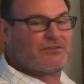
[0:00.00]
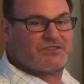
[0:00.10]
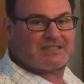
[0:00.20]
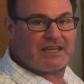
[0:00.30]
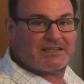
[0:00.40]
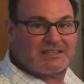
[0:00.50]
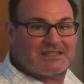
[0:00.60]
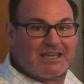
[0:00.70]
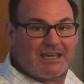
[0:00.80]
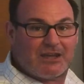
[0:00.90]

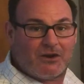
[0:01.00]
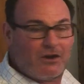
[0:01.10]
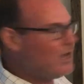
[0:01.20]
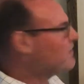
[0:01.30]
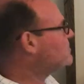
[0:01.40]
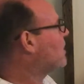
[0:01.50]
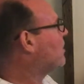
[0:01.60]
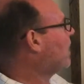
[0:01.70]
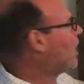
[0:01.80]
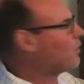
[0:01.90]
6z here to go
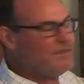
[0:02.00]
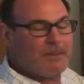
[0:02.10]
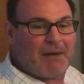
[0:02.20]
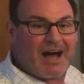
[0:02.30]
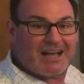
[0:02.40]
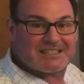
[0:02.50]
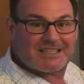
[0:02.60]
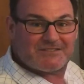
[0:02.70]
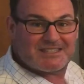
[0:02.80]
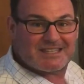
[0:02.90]
along with the
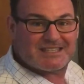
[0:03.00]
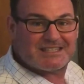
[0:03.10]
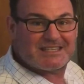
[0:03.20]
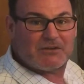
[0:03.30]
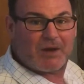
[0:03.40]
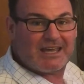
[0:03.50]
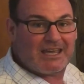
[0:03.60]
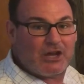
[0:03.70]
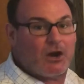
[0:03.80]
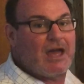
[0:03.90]
positive 6z right
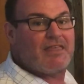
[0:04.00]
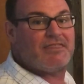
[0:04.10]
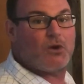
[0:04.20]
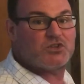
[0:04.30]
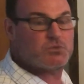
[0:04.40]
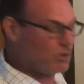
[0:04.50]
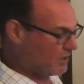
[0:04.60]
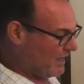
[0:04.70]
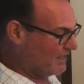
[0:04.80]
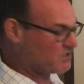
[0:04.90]
here. Those will
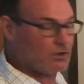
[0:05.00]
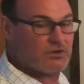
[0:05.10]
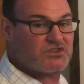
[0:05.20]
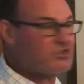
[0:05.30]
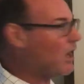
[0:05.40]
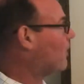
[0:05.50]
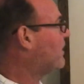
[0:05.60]
cancel. So